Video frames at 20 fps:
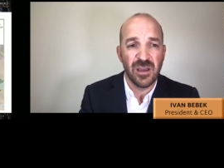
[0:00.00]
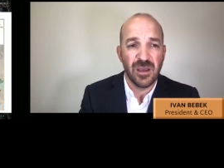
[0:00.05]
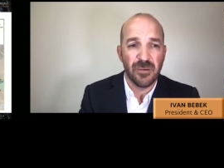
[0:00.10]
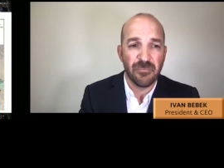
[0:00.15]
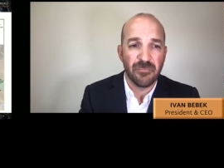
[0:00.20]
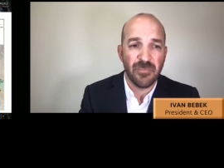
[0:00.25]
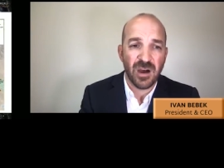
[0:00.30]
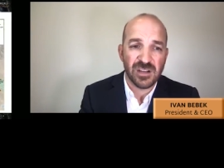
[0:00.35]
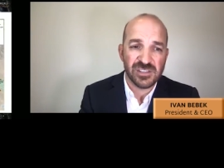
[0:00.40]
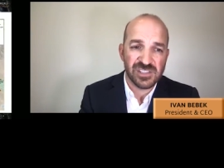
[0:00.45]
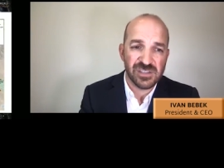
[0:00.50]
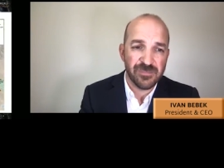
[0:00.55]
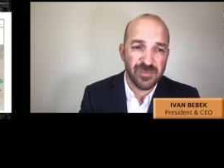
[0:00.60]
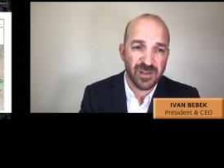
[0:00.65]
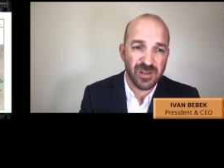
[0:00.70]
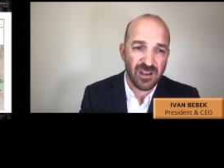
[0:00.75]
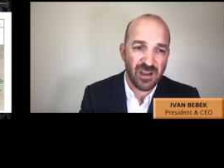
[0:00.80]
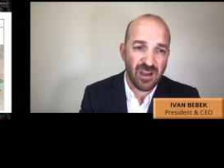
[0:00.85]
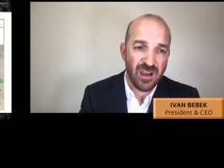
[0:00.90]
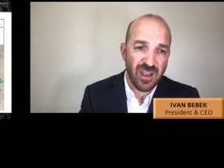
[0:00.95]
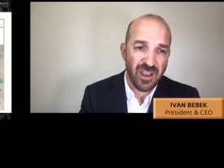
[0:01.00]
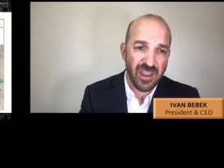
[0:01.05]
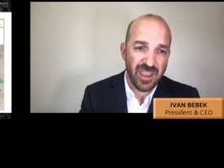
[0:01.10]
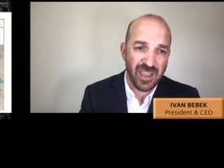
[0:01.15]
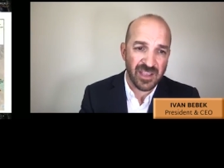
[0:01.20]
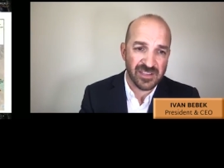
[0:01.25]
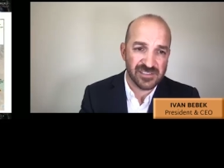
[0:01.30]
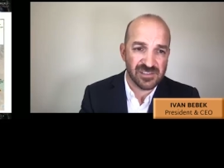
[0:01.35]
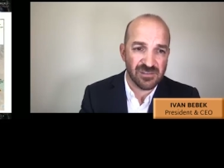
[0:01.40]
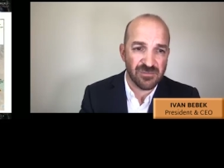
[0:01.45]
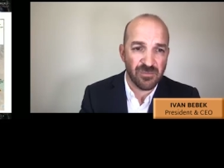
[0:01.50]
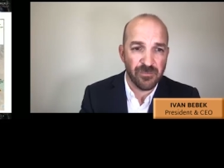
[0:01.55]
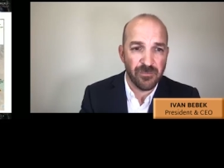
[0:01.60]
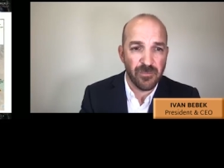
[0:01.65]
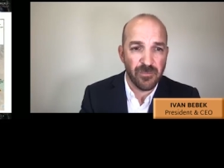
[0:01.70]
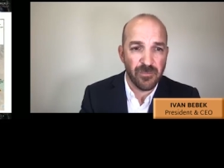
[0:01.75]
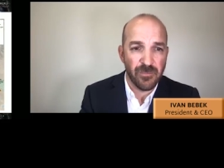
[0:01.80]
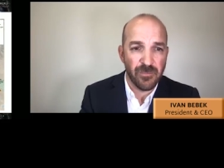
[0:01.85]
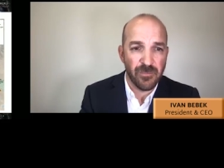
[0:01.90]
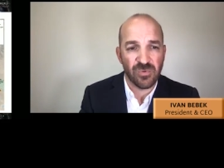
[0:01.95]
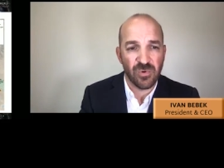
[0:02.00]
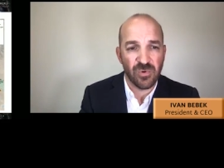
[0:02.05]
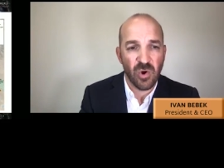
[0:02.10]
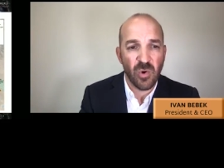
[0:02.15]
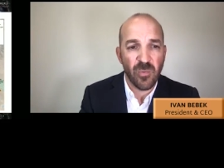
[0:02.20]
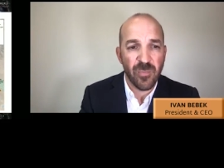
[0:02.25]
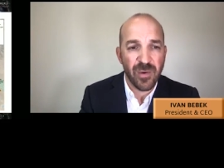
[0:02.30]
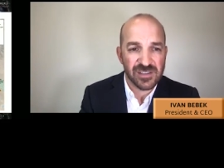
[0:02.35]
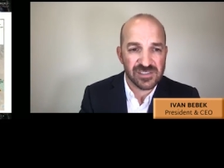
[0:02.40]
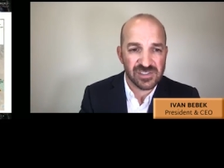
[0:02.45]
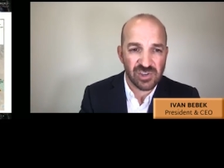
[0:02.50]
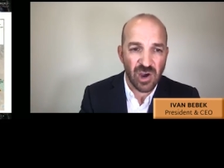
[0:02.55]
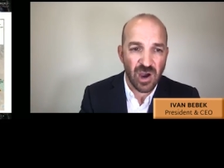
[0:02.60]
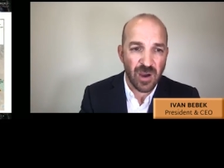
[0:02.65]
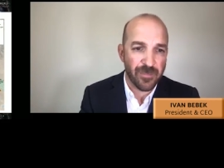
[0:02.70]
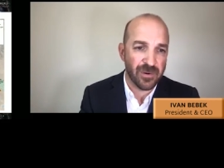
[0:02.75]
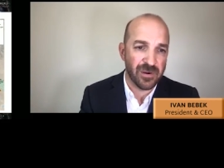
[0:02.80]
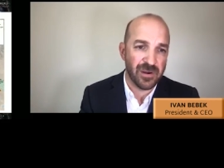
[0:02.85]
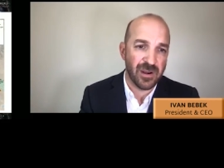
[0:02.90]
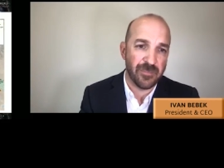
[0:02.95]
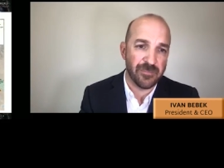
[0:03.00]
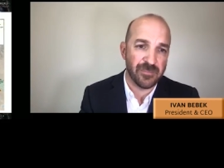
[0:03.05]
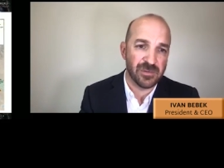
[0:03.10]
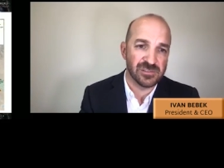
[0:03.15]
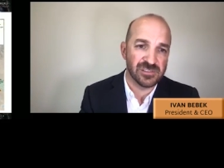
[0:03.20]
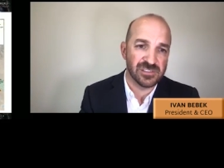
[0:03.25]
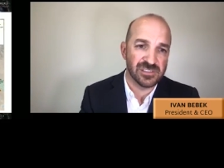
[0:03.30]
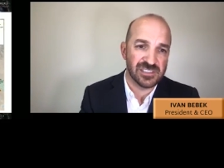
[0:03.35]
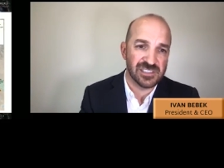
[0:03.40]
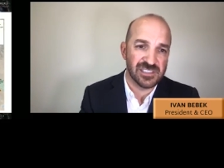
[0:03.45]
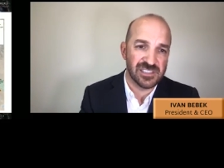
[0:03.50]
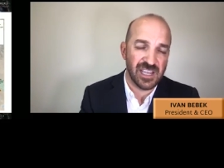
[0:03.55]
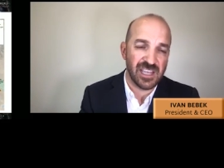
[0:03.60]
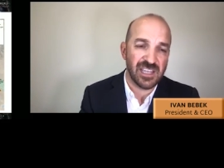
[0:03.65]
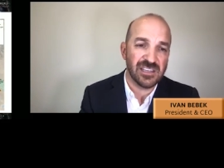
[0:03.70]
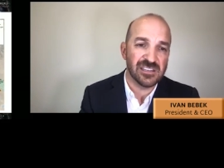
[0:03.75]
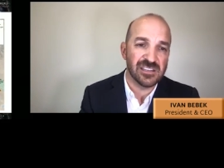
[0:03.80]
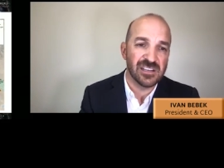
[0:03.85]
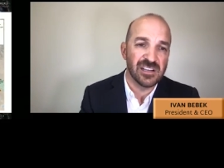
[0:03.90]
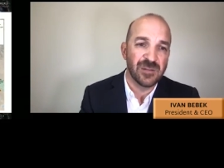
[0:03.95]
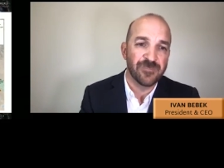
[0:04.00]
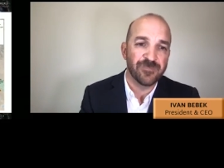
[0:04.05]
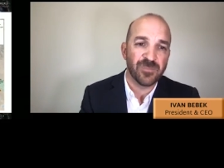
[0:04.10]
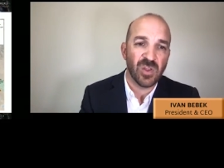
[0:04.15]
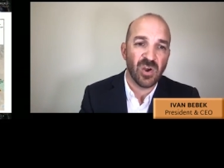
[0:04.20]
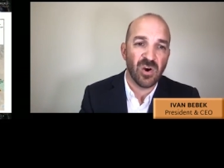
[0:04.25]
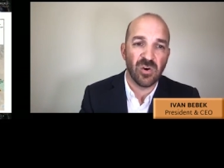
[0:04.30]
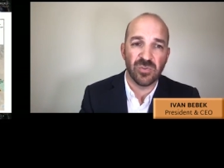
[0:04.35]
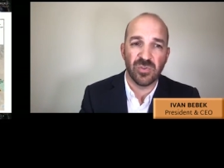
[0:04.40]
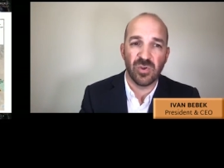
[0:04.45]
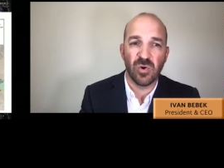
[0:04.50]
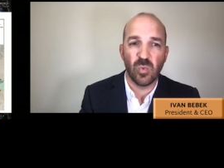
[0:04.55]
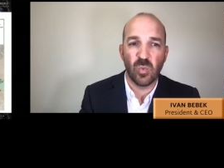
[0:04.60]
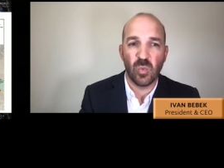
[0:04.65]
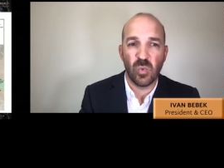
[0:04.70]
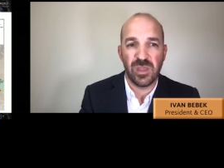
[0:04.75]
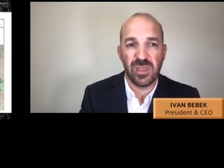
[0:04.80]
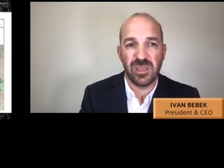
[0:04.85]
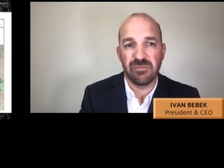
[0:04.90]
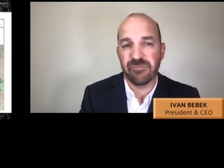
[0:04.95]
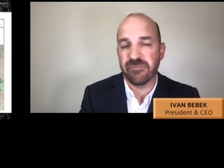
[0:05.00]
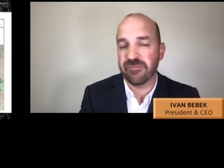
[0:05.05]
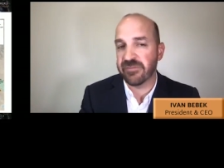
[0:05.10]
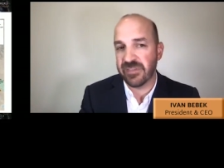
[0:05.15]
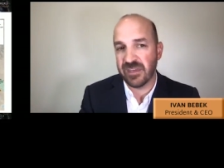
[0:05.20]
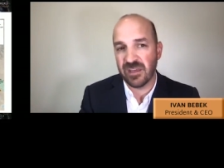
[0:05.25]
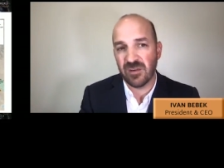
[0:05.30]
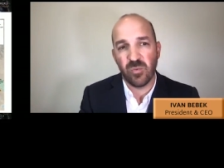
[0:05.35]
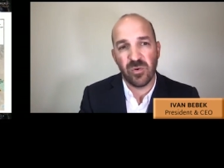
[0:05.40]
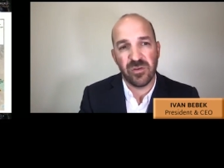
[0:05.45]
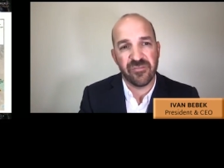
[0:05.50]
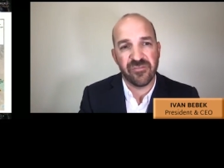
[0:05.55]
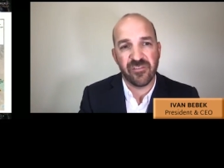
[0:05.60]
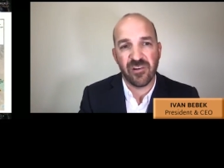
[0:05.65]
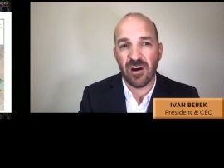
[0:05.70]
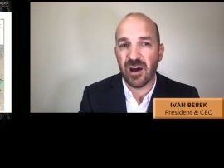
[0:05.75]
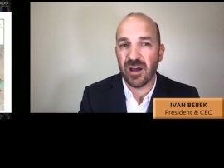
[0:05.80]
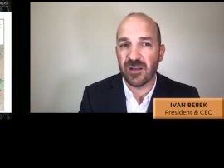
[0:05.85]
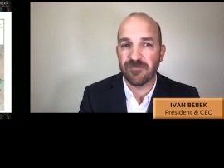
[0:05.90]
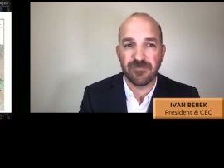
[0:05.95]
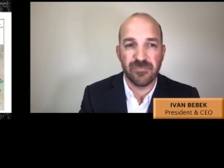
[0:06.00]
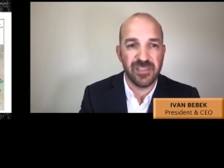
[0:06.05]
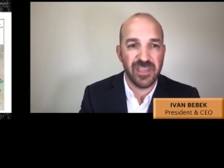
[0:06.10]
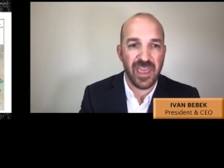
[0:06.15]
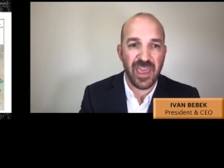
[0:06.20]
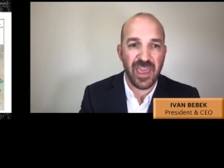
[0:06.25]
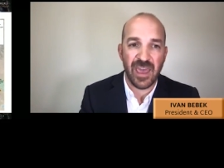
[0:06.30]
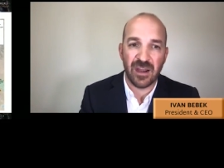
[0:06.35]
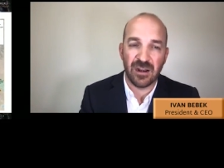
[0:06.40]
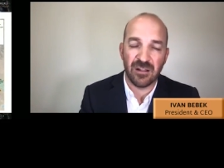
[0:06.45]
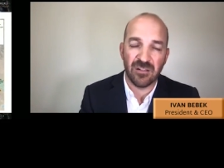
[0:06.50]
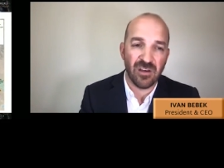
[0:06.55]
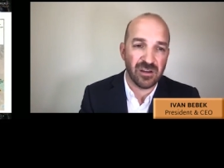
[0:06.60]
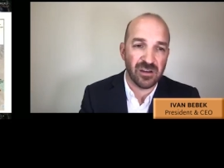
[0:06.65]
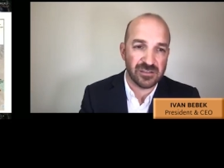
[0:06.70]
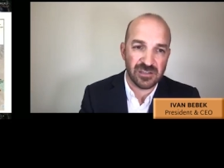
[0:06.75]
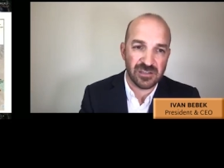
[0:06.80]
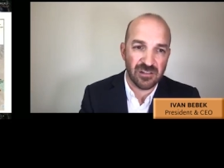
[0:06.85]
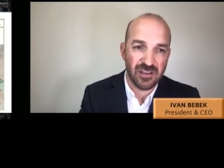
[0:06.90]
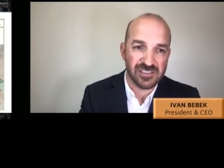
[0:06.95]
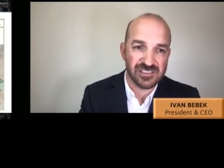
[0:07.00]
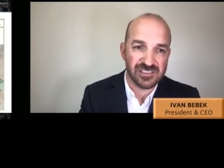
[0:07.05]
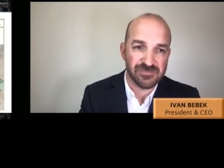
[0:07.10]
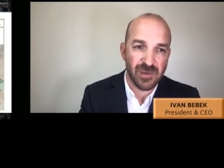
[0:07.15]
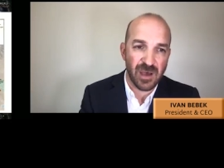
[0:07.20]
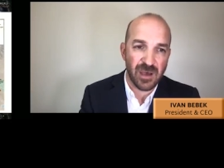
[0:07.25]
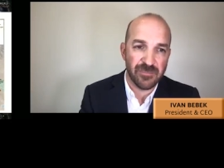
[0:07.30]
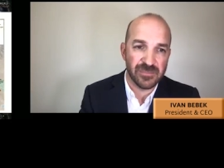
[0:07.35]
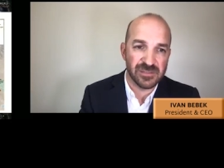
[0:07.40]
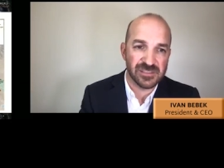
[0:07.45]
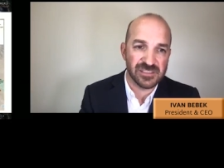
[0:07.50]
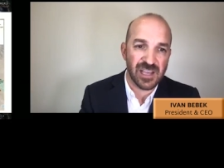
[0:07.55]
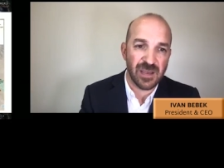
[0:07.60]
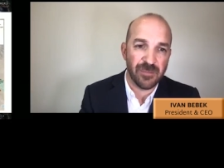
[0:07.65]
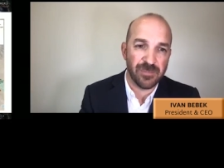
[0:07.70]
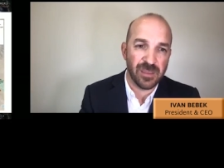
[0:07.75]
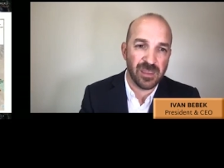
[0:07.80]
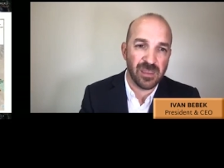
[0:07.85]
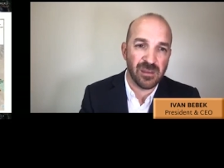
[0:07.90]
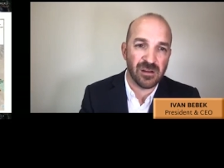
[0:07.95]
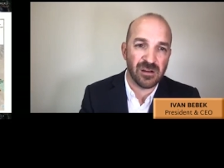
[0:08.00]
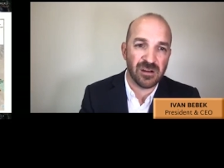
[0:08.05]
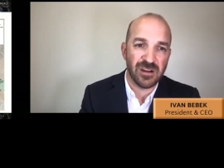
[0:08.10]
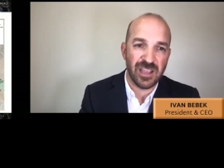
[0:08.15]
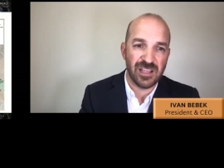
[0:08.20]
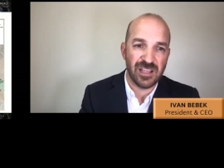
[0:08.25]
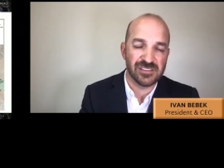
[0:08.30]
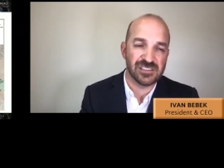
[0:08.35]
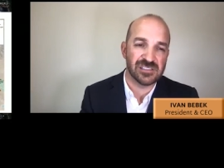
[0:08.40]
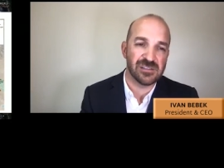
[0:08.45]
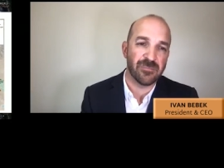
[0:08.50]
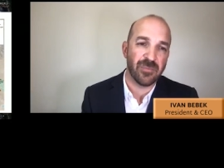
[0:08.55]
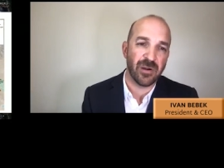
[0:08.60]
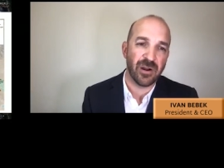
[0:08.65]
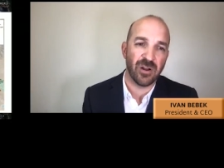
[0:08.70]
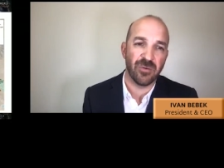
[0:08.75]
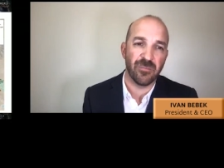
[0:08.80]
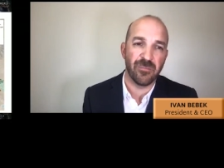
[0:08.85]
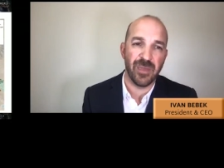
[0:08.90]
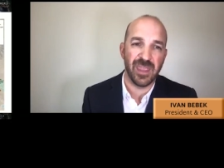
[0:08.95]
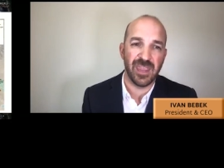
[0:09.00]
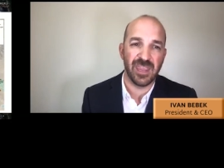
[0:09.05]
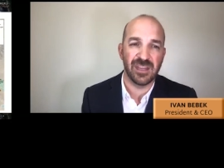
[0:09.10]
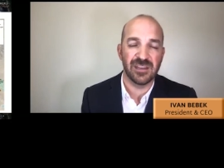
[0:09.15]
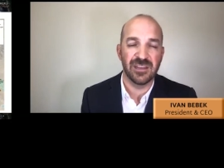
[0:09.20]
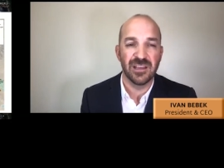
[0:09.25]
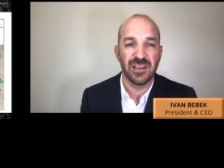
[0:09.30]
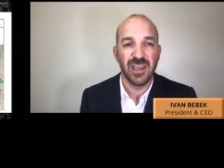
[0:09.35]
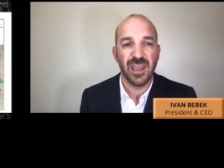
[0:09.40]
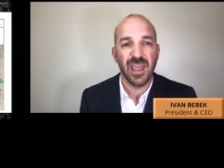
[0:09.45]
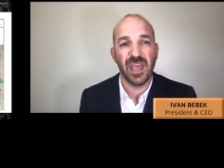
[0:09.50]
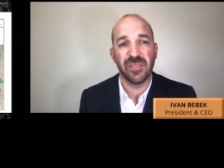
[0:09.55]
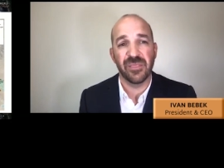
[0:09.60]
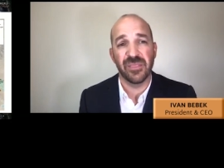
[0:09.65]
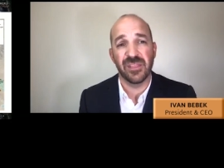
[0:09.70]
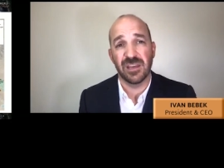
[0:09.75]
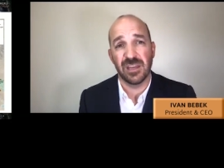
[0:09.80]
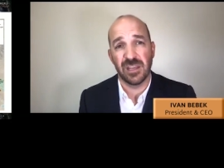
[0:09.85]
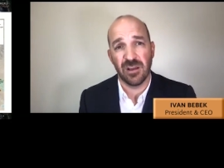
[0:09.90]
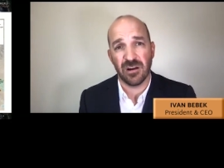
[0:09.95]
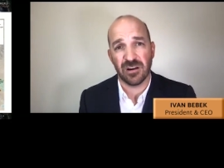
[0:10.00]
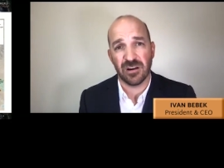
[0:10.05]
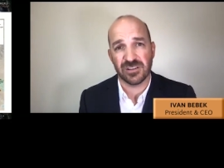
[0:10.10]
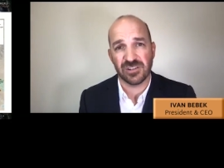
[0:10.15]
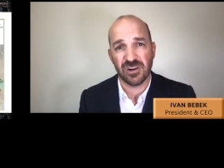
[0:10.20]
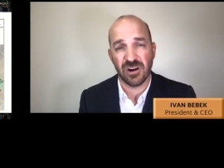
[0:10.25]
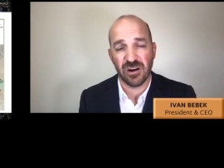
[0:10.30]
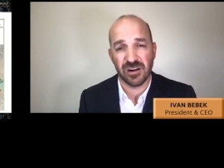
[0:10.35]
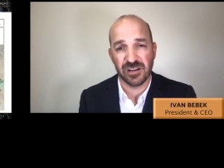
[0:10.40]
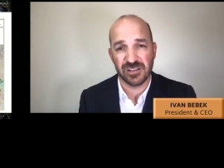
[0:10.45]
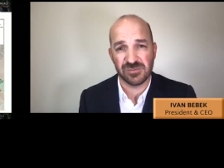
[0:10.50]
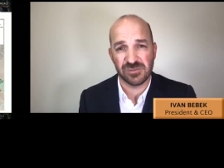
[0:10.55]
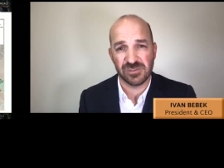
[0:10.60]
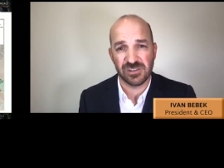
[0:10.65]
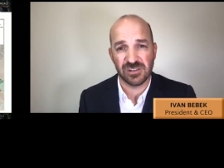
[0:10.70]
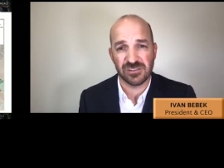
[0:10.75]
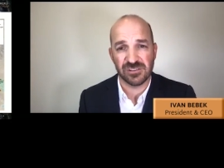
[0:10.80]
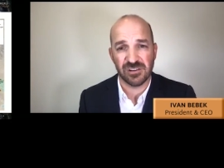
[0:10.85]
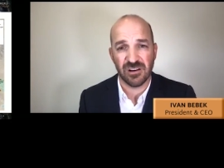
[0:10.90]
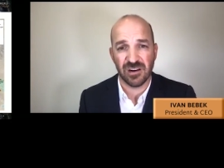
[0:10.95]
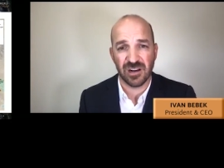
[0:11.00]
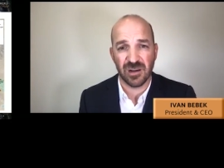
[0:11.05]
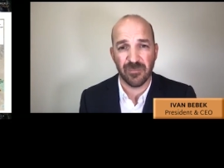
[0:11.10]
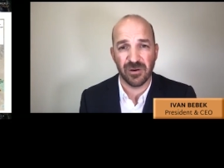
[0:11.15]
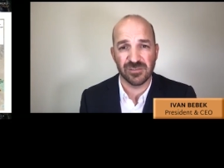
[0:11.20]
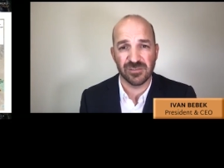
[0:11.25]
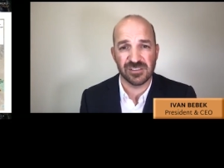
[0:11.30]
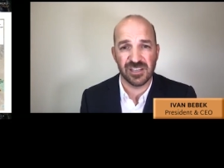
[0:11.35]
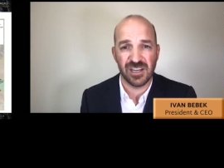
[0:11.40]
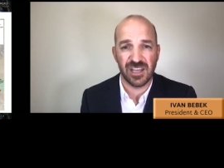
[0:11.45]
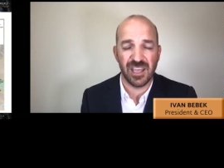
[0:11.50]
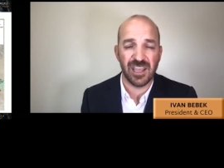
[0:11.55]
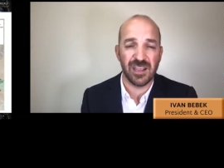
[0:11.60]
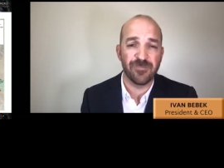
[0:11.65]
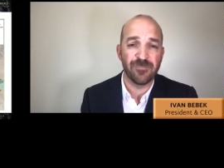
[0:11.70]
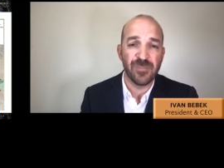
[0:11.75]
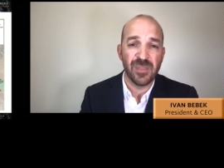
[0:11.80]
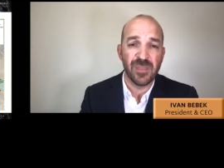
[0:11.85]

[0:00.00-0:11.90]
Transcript: Matcha Mackay has the most robust copper numbers to date, although we think we've got the analog to Las Bambas up here in Sombrero, Main, and the NEOC targets, which I'll talk about today.